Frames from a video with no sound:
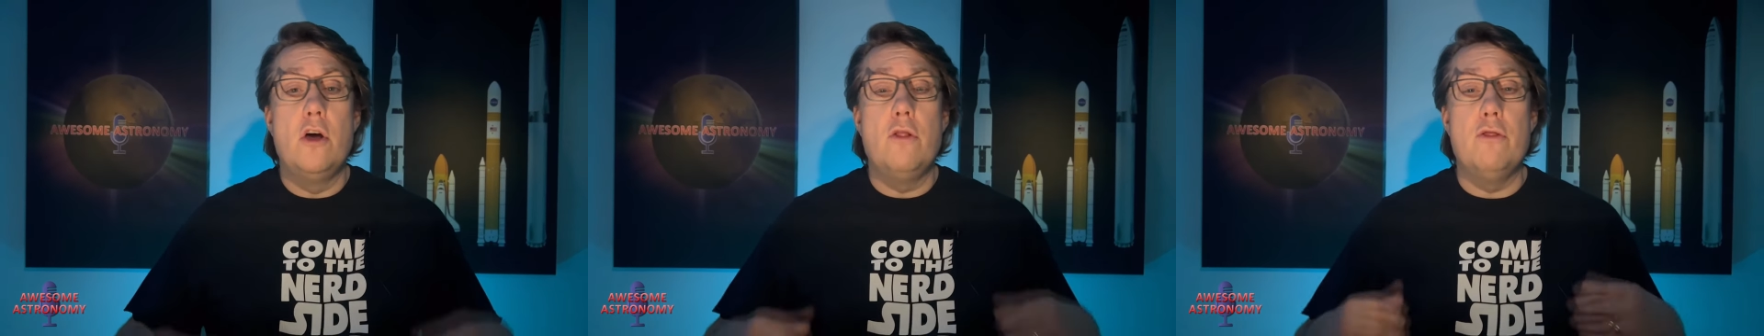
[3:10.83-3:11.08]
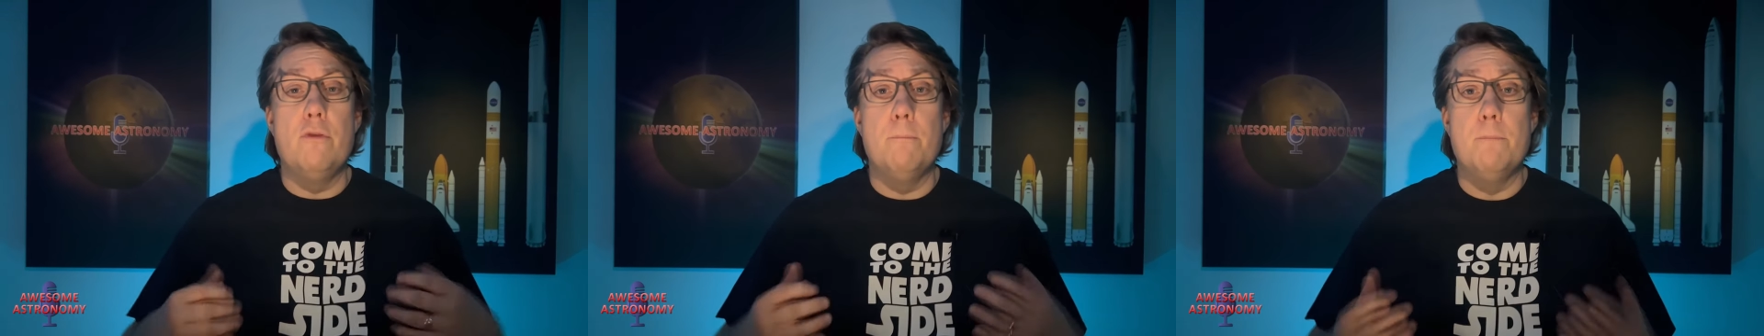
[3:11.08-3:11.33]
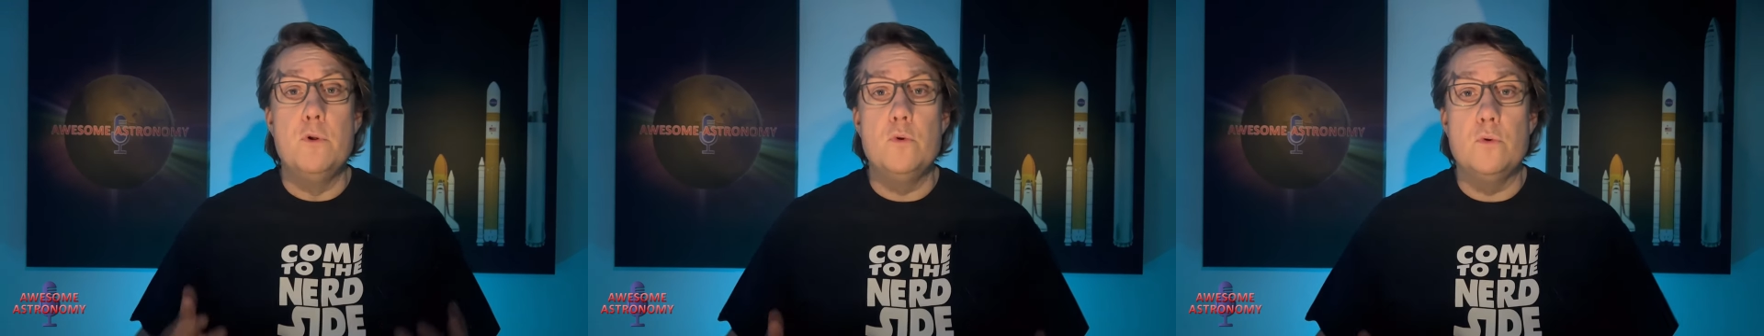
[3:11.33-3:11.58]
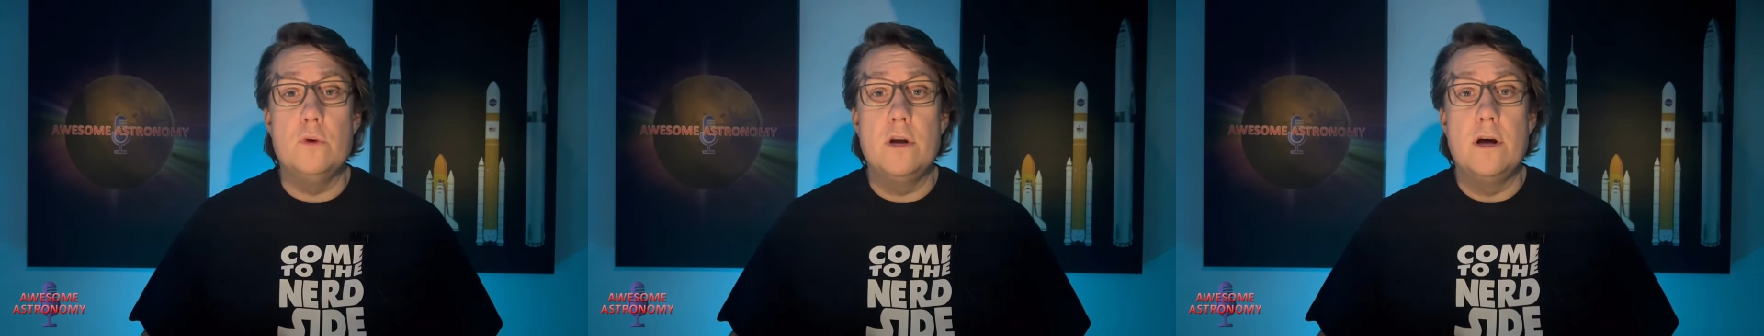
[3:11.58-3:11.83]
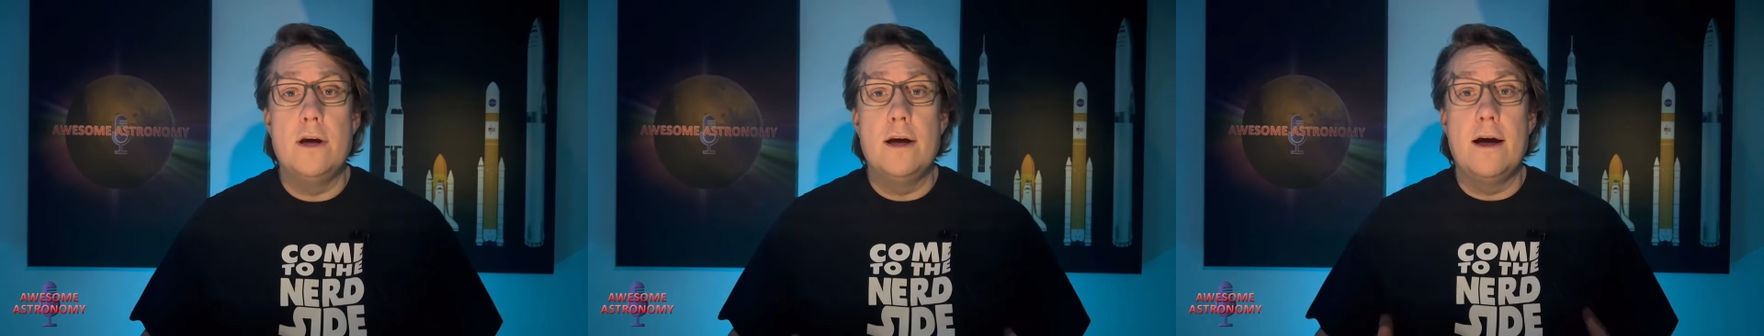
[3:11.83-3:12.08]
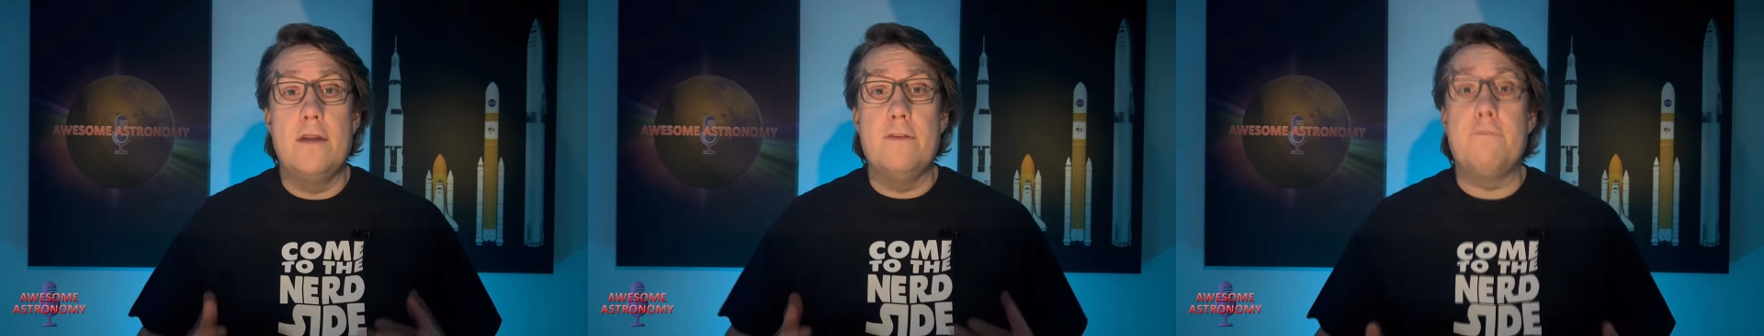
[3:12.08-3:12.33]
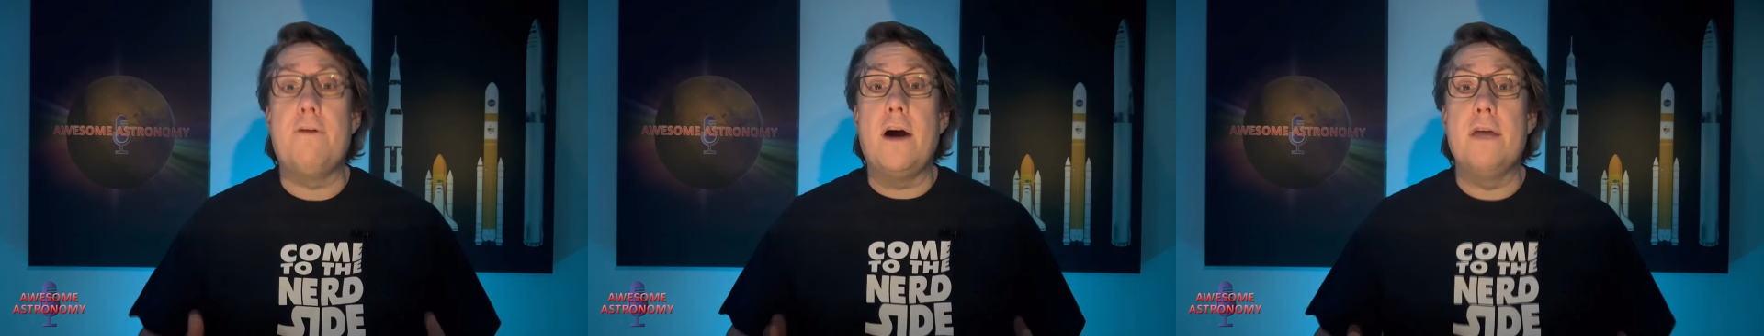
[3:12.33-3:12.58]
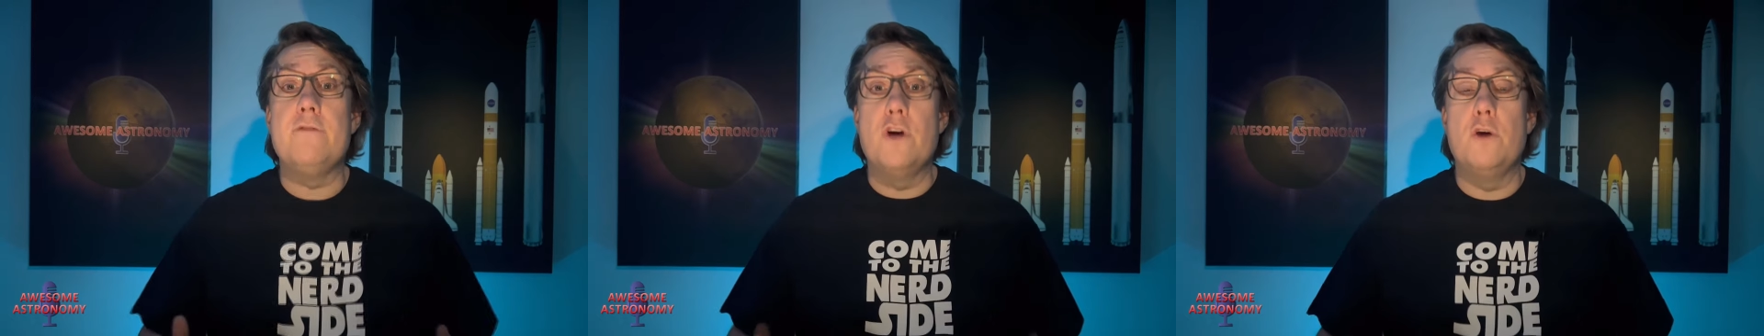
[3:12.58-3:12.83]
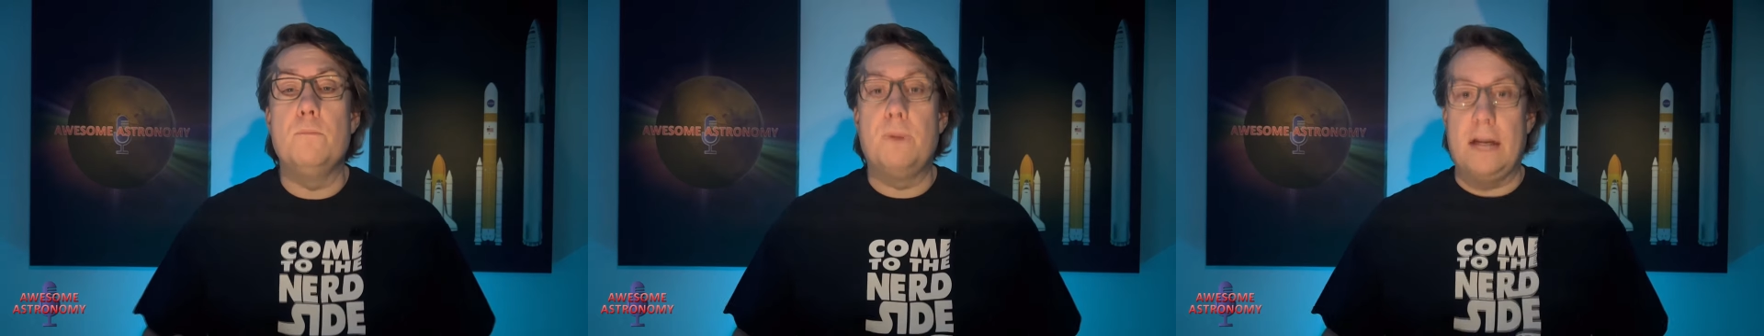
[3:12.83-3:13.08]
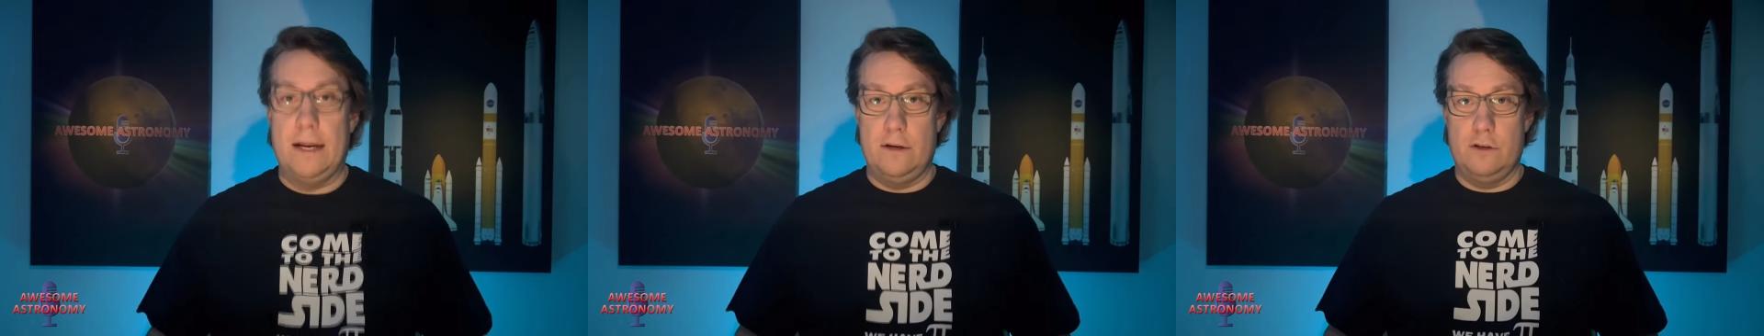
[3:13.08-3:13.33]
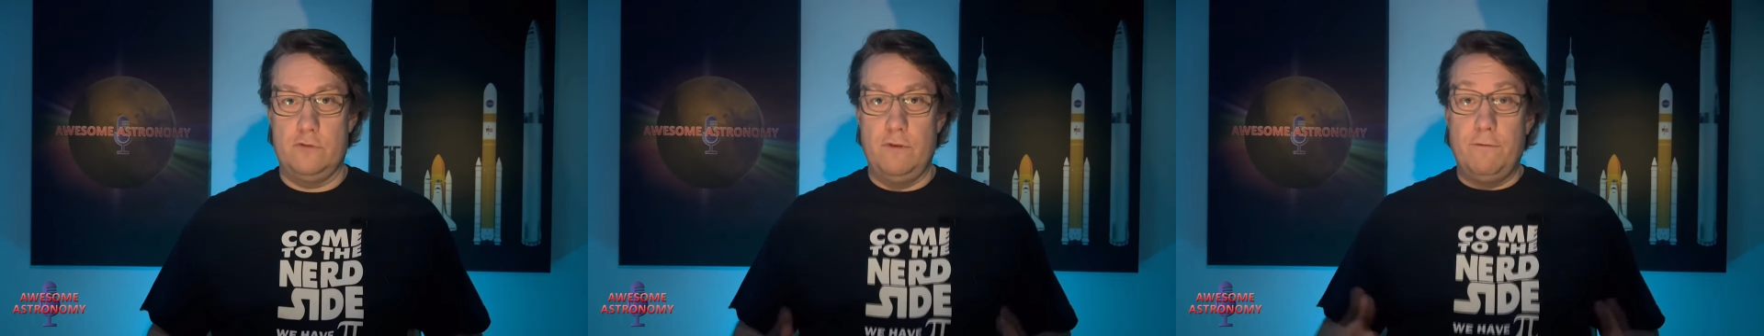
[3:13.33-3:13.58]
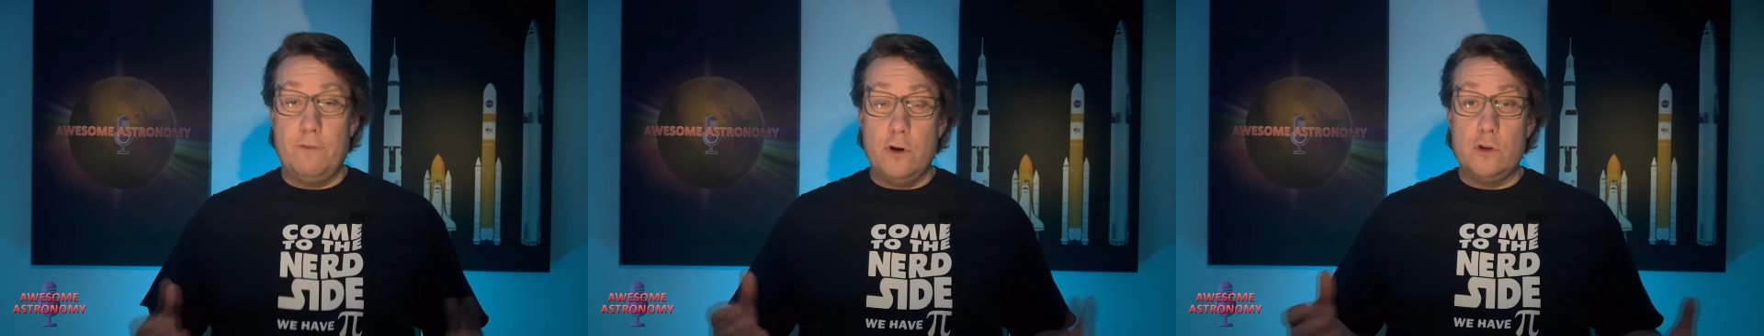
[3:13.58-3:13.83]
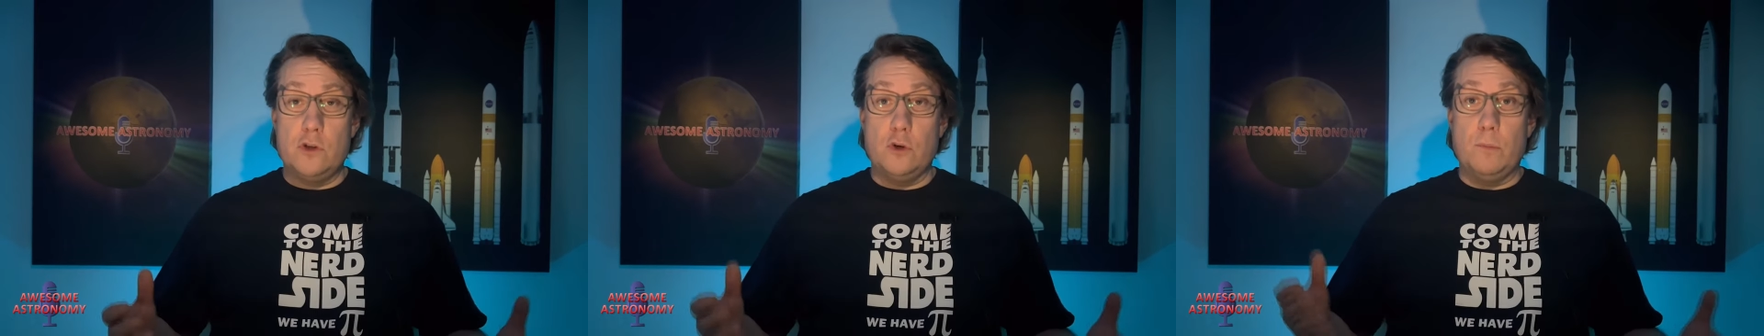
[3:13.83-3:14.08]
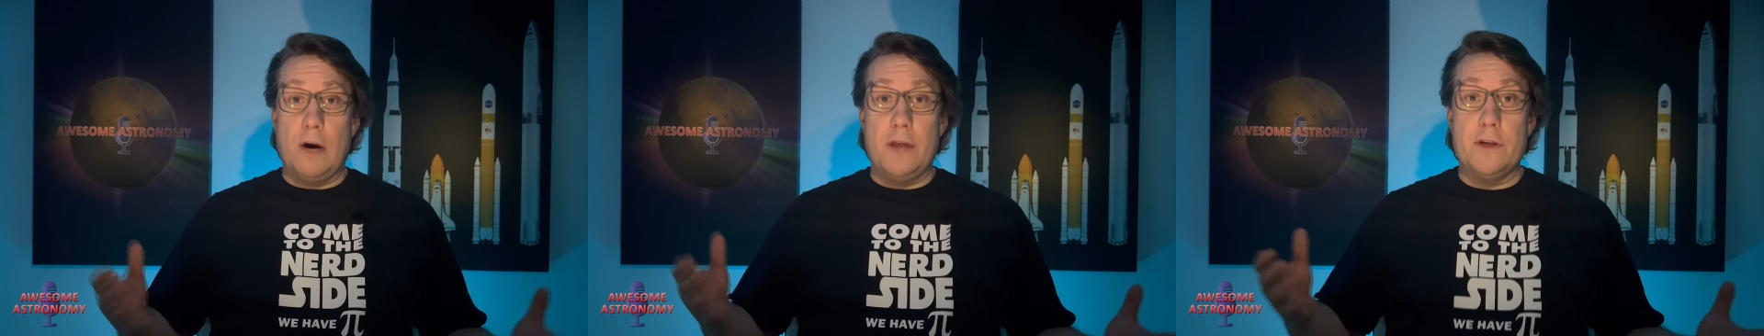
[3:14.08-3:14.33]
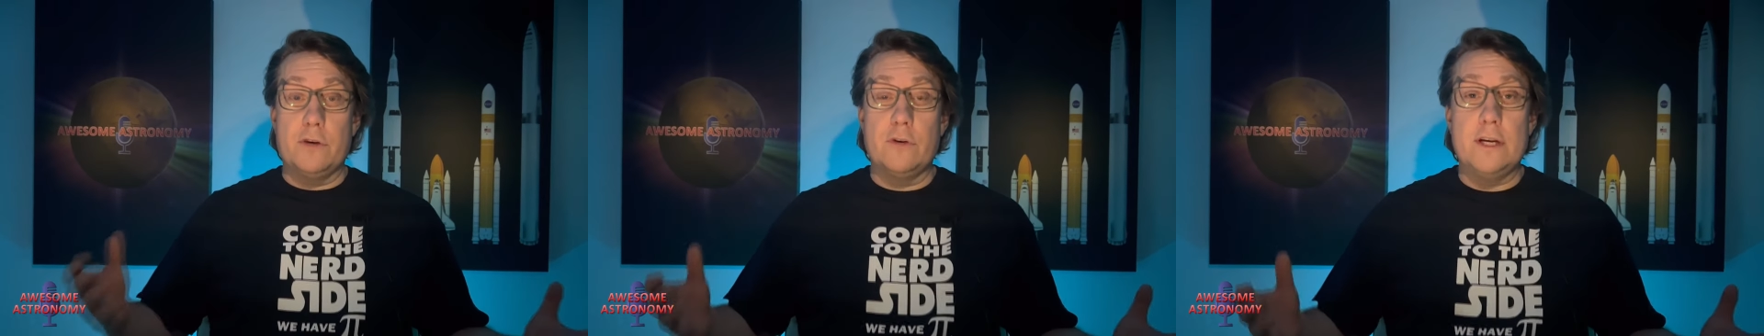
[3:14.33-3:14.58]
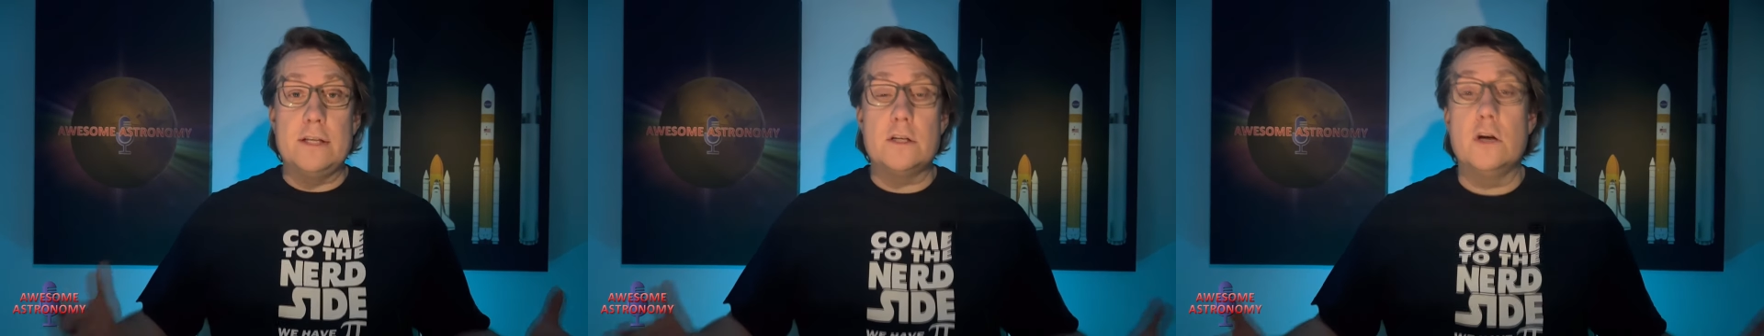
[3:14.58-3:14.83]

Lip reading: the Moon, and the five known planets referred to by the Greeks